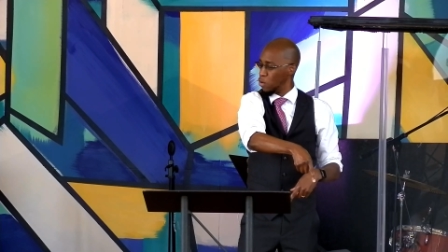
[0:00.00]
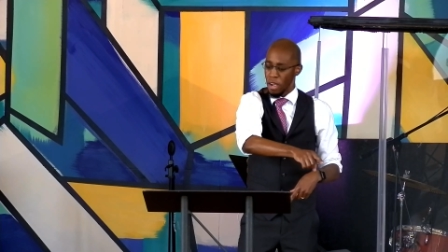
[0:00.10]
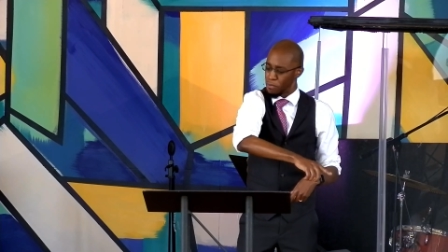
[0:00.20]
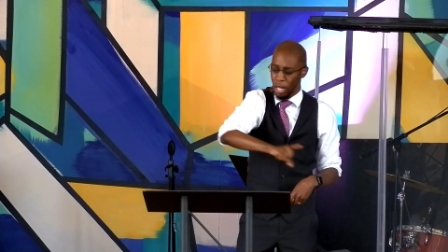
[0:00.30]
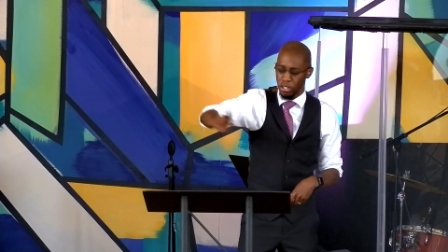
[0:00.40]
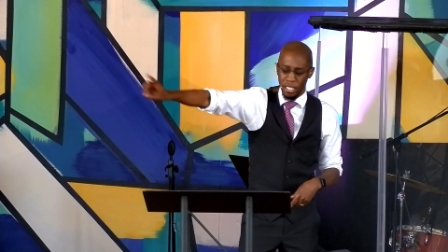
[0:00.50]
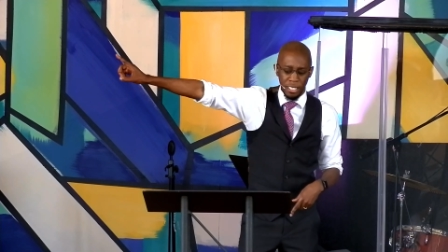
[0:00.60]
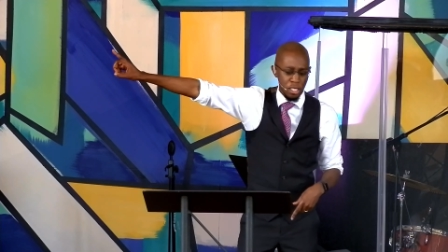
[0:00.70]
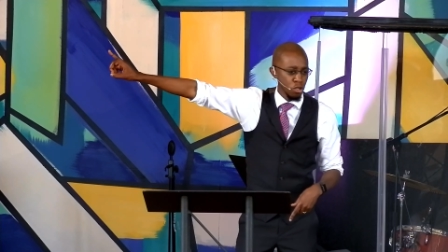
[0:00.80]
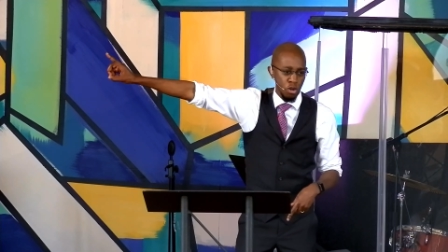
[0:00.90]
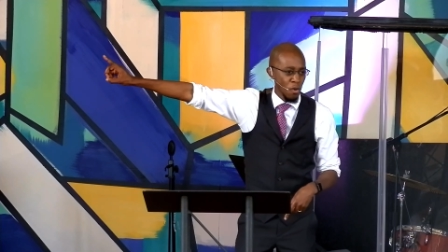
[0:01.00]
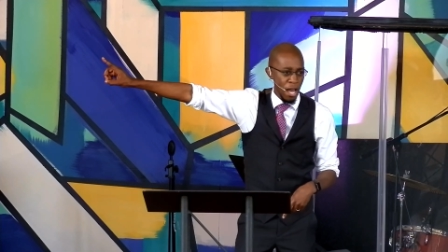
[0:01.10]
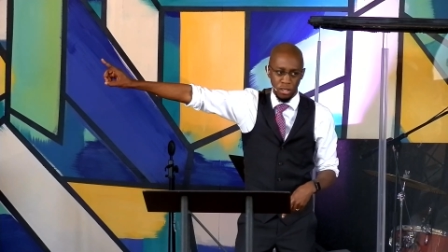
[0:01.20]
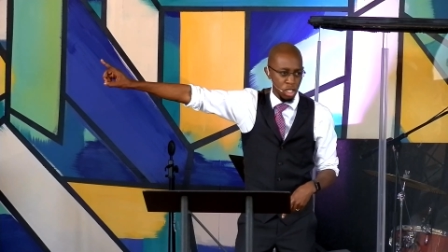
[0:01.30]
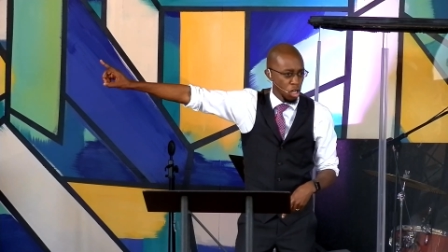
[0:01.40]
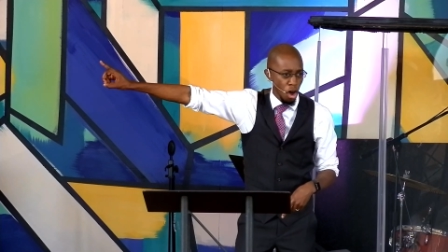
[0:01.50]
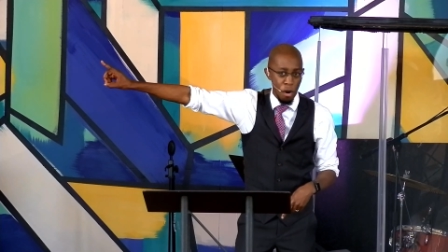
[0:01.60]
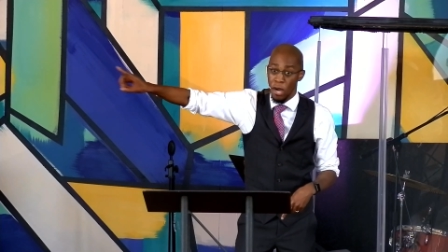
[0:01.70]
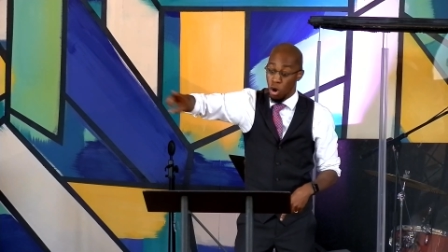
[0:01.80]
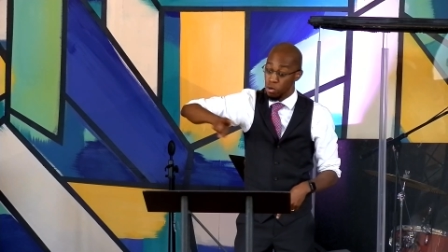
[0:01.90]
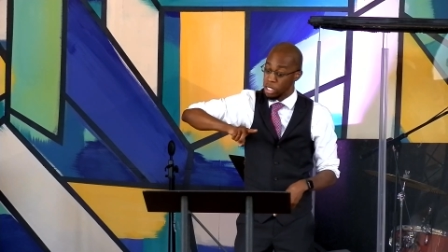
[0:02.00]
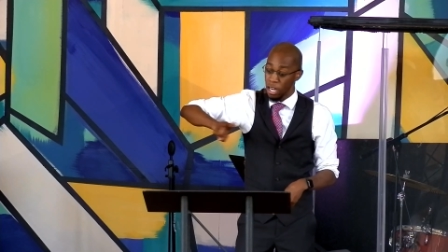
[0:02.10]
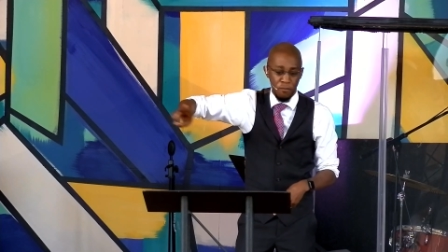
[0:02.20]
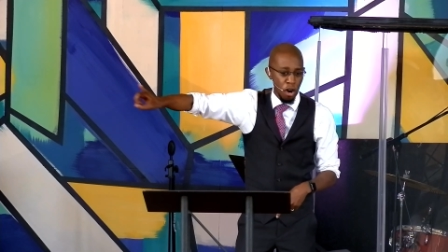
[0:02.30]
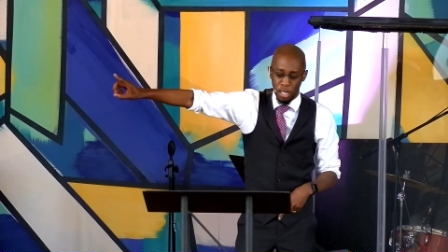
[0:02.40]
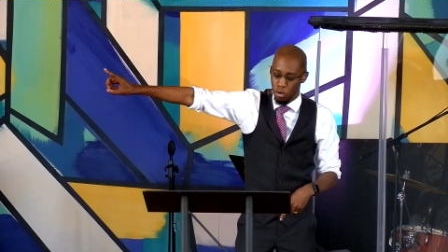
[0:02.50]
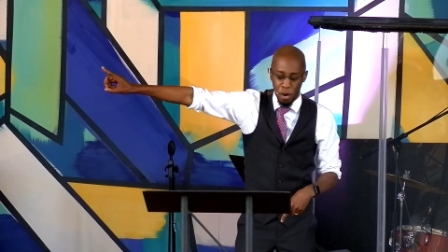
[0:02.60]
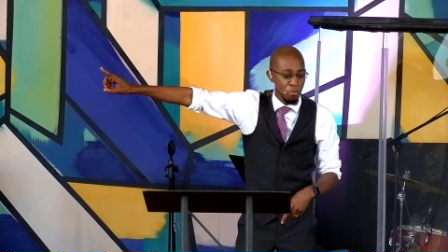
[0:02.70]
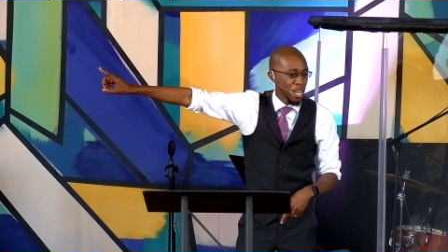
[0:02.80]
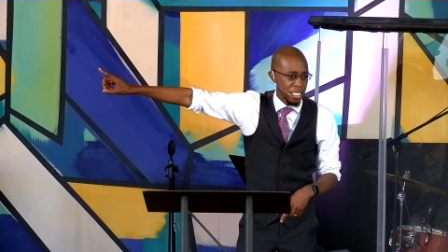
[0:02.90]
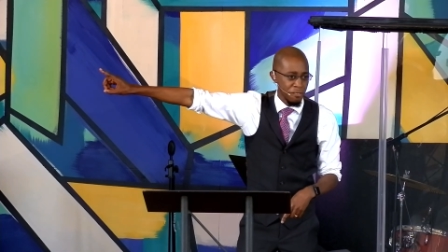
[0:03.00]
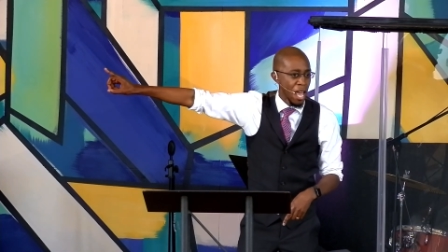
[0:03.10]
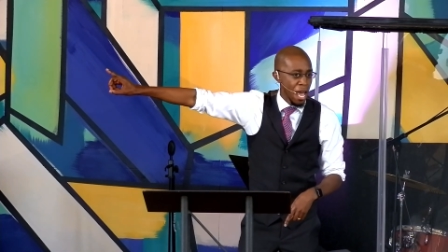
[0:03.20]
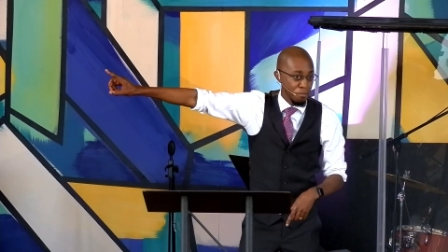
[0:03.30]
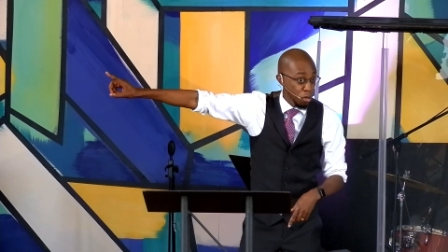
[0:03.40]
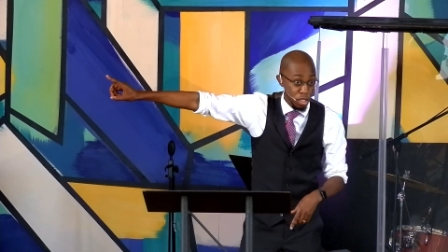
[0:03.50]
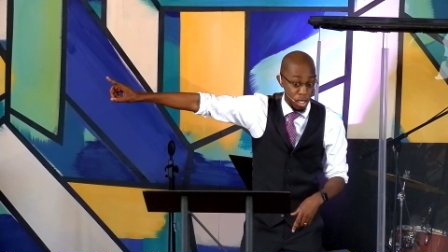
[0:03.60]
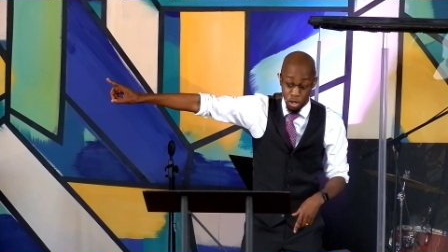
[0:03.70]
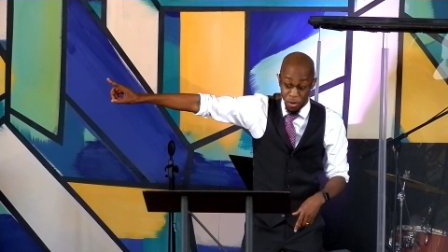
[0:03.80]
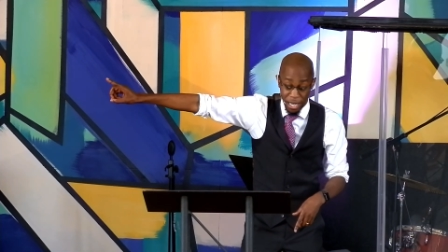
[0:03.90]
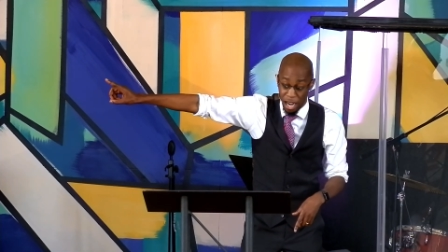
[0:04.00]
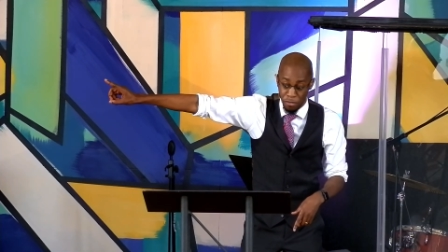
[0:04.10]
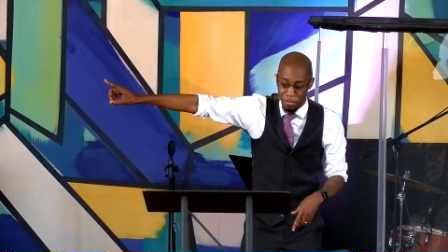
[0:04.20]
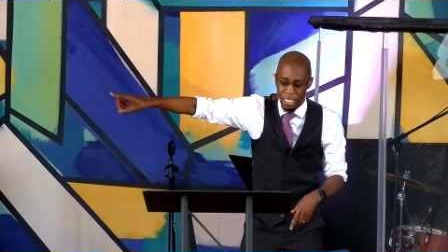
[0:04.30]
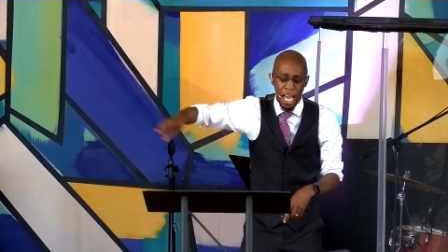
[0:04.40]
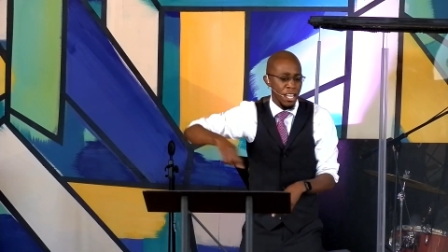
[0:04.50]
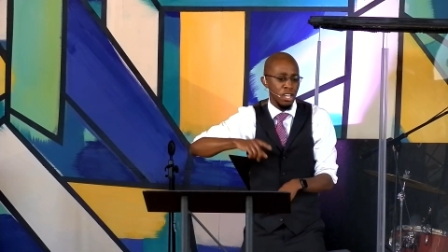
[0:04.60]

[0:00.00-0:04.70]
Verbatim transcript: We have brothers and sisters around the globe who suffer under repressive and persecuting governments.